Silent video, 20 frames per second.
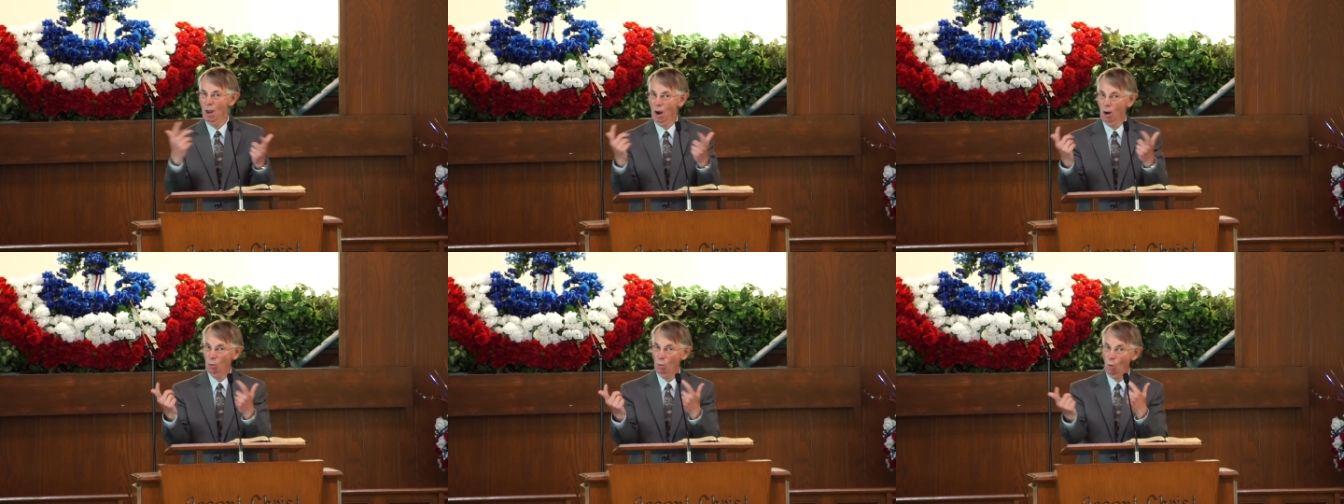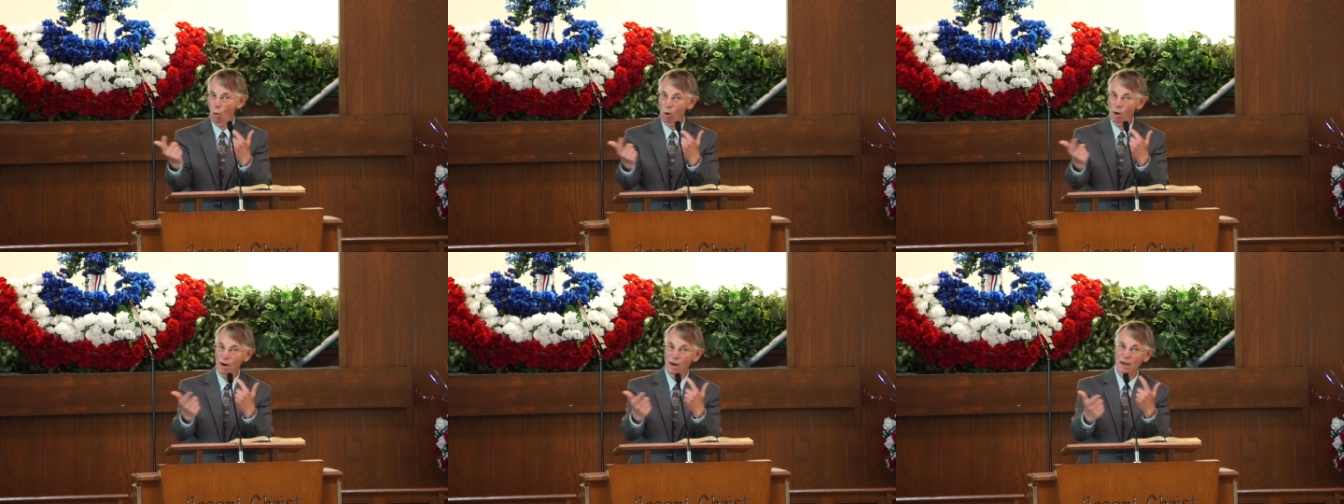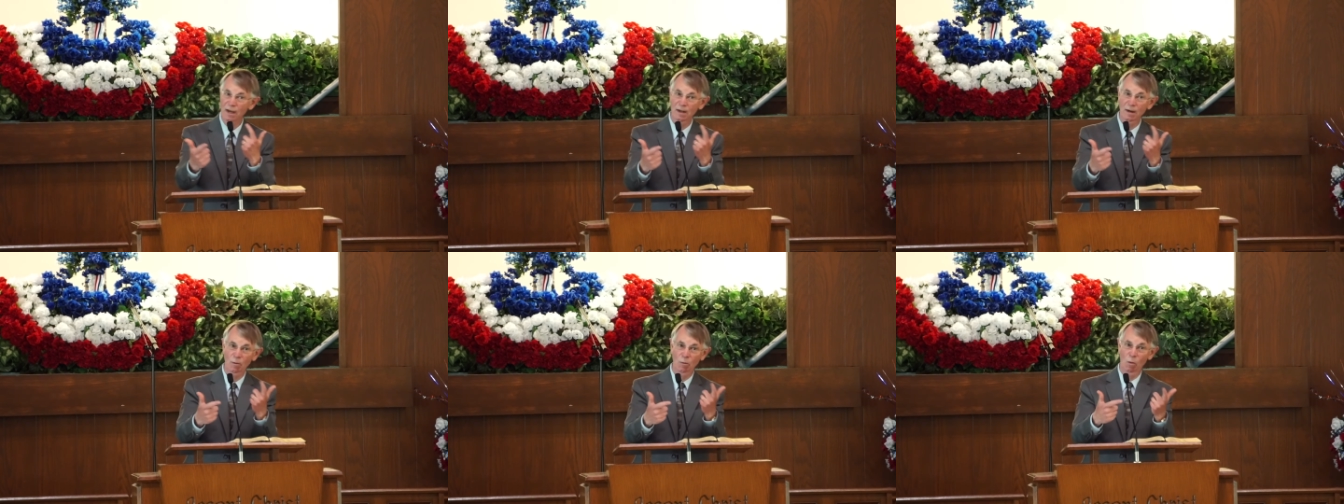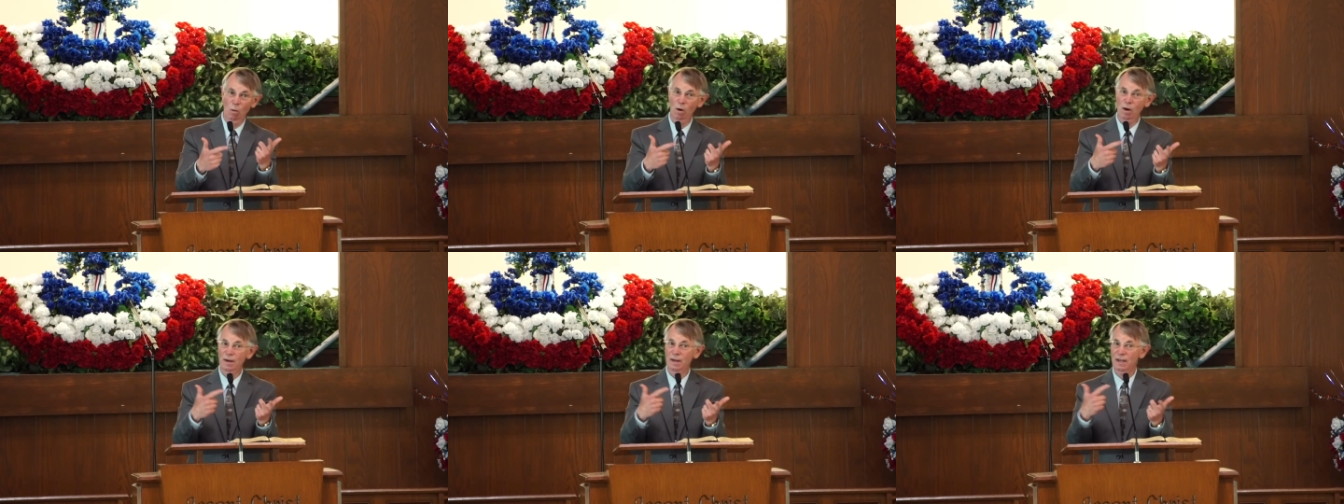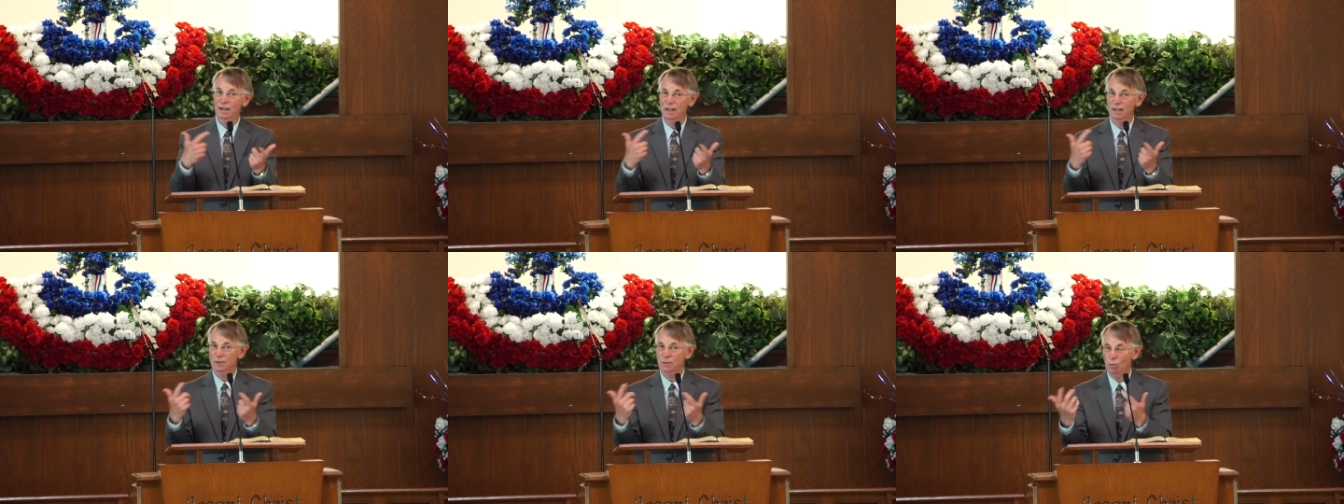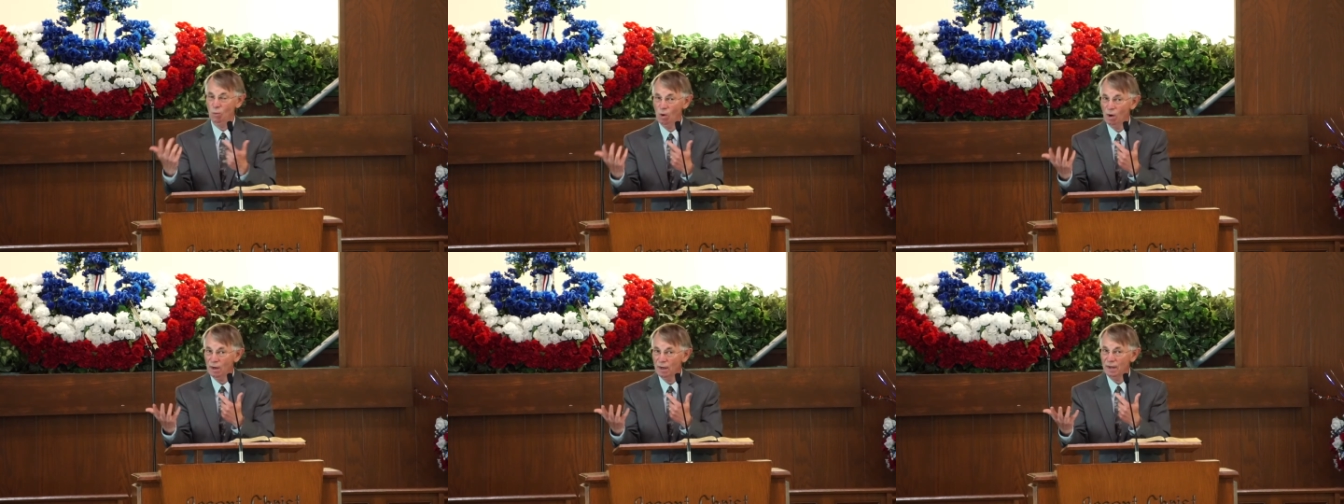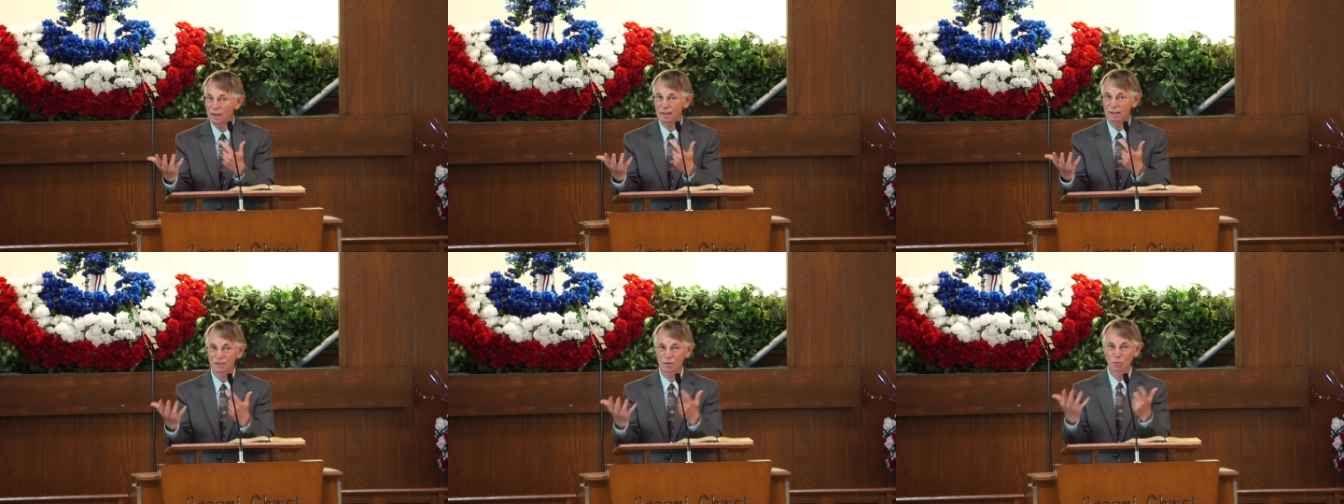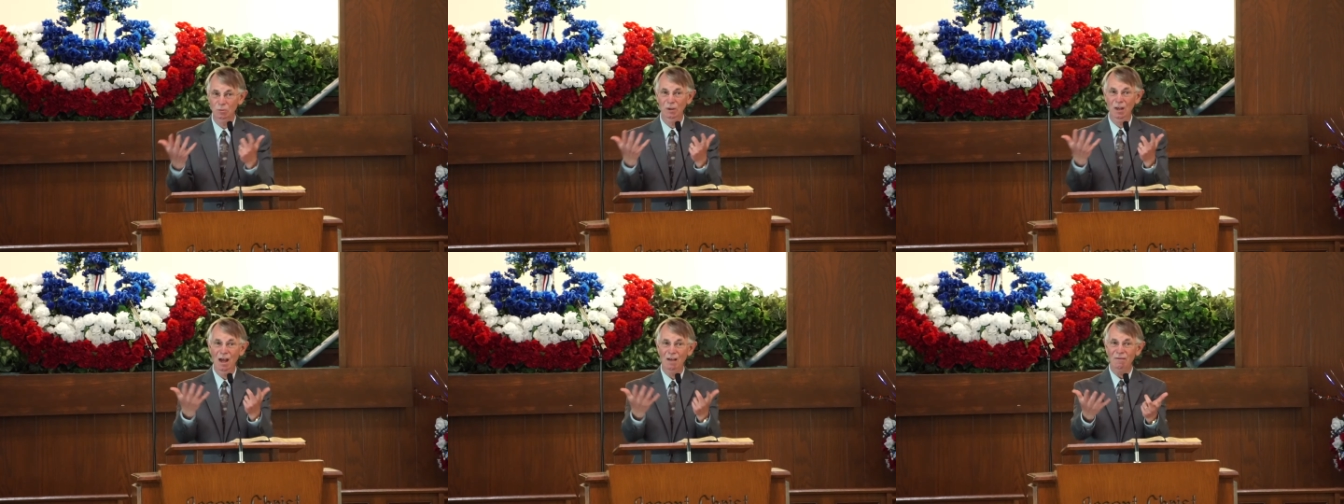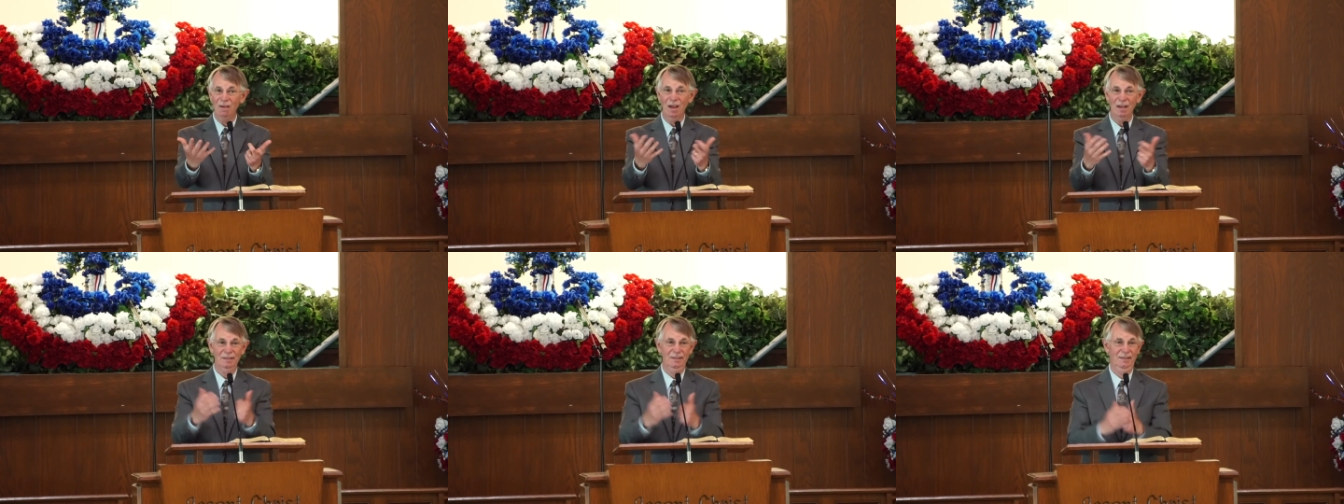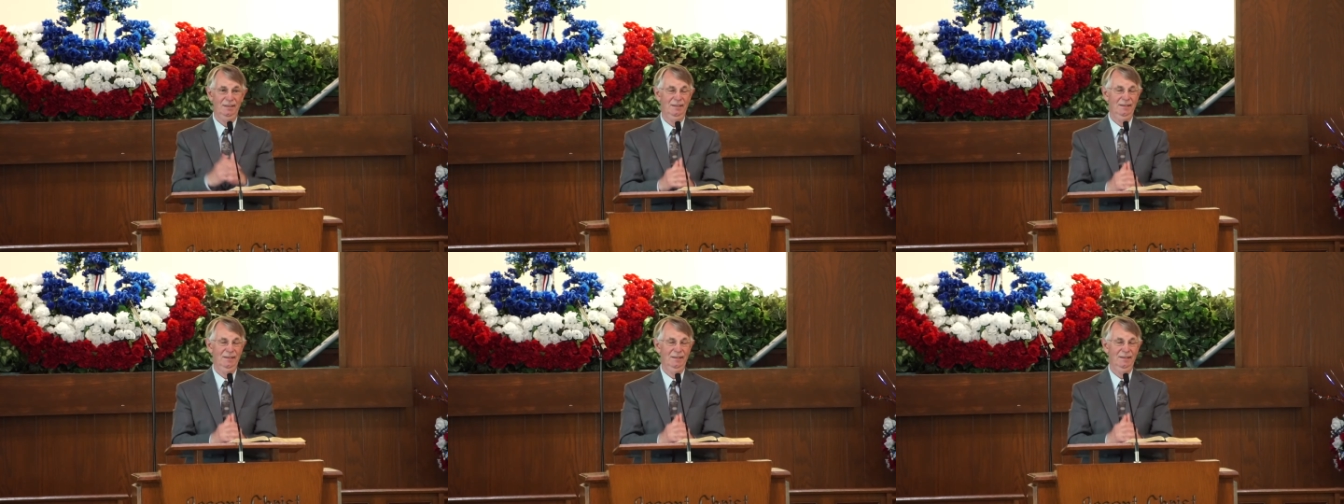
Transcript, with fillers: are warning, warning us, warning us, who love us.